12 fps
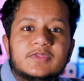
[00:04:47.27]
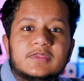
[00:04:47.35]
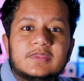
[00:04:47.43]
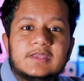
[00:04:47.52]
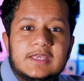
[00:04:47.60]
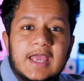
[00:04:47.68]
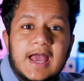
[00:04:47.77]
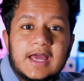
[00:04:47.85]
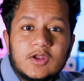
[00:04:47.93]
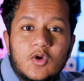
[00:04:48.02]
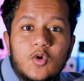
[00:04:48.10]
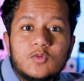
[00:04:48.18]
the at
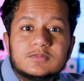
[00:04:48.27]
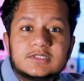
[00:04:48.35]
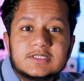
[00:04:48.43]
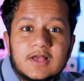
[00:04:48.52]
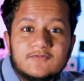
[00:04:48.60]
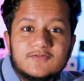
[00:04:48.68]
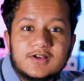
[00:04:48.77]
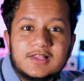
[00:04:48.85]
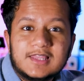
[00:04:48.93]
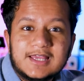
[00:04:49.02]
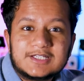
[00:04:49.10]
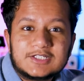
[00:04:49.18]
home self
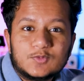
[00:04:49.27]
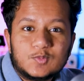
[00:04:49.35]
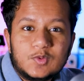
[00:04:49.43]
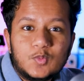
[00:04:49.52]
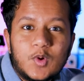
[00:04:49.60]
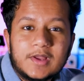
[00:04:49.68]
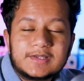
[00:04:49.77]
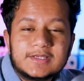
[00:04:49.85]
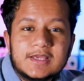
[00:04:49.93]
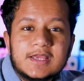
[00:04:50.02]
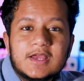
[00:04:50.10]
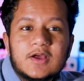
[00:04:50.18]
collection. We want
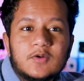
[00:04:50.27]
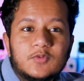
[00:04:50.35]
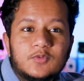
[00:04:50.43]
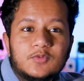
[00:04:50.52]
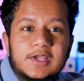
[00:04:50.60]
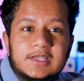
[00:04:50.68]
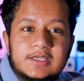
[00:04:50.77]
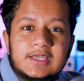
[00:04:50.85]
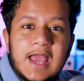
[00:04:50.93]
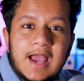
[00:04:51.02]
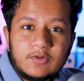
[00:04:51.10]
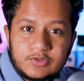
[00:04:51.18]
written
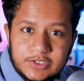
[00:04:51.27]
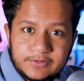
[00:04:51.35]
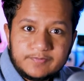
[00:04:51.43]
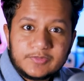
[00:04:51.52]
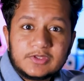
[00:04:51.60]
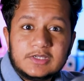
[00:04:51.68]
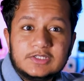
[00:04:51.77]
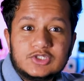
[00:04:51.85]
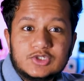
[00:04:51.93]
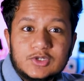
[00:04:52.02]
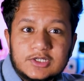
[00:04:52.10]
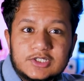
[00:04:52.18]
out
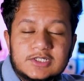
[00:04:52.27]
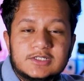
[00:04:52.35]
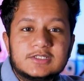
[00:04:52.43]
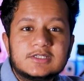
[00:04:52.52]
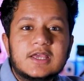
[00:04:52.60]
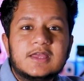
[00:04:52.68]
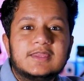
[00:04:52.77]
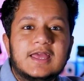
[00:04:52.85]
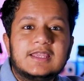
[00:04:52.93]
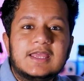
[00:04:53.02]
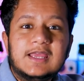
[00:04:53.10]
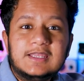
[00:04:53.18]
instructions
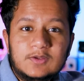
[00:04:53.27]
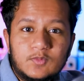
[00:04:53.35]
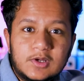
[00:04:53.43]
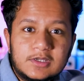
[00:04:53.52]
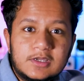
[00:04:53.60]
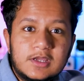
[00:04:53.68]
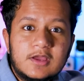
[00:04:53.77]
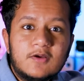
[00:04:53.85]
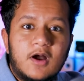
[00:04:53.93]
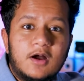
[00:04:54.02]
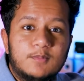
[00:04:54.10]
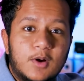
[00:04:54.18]
that anyone
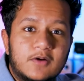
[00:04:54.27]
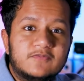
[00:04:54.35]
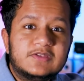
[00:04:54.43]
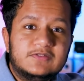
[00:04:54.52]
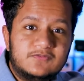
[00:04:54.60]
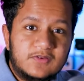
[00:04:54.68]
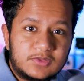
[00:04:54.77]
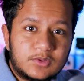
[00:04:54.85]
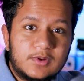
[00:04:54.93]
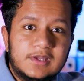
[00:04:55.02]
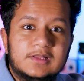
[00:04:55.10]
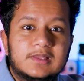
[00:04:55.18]
above the fifth
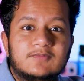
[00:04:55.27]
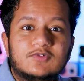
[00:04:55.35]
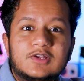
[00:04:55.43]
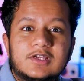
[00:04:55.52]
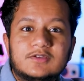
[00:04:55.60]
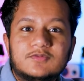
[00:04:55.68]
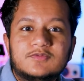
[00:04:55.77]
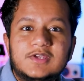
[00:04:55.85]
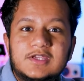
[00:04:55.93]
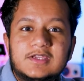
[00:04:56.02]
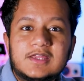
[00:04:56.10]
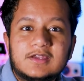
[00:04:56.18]
grade level can
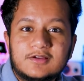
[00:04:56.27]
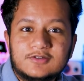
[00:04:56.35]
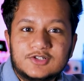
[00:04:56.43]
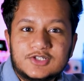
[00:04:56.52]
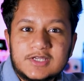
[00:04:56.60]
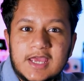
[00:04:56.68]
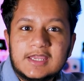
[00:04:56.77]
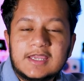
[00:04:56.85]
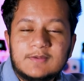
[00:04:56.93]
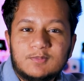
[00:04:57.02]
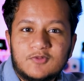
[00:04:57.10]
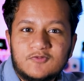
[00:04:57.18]
read and understand
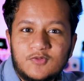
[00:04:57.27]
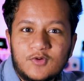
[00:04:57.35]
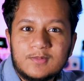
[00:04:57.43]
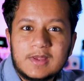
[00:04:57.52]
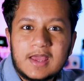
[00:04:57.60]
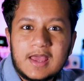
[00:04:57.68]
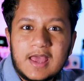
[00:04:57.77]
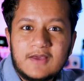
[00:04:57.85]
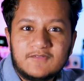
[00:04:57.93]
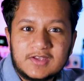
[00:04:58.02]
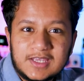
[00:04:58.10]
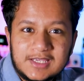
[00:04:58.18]
and perform
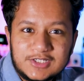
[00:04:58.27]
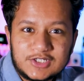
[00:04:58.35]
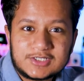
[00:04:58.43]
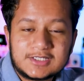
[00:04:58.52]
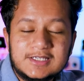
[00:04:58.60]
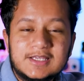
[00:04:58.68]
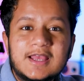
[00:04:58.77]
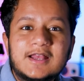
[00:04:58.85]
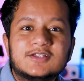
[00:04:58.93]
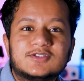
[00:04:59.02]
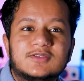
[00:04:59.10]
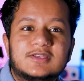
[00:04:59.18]
efficaciously.
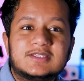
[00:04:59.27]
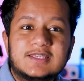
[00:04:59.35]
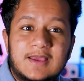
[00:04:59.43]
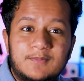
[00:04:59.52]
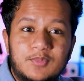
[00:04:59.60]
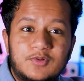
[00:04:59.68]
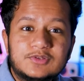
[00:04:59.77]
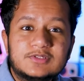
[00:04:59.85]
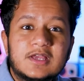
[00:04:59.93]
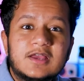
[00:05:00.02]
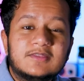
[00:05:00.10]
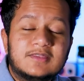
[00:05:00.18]
So the samples
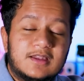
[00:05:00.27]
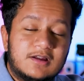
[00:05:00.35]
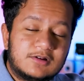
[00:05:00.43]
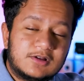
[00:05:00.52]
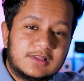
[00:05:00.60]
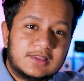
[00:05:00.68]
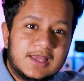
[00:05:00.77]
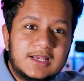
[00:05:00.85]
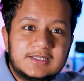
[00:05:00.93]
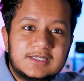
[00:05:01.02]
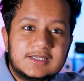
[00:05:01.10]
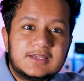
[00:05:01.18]
that are
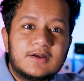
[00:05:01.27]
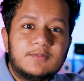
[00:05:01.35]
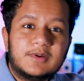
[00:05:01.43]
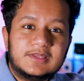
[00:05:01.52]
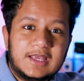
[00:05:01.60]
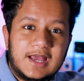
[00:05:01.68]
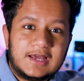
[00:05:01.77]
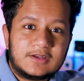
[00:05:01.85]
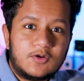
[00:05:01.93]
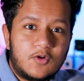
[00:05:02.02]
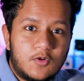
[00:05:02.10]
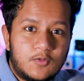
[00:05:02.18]
collected by the at
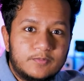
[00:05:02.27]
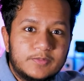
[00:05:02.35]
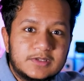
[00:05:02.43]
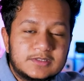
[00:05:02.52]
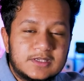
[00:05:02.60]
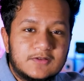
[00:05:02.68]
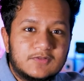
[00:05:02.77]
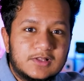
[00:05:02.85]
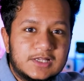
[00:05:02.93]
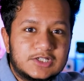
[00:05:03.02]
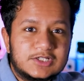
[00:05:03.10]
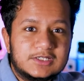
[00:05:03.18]
home self
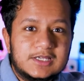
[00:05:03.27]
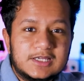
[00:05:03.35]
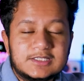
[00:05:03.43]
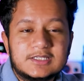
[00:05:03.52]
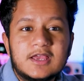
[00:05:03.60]
collection kits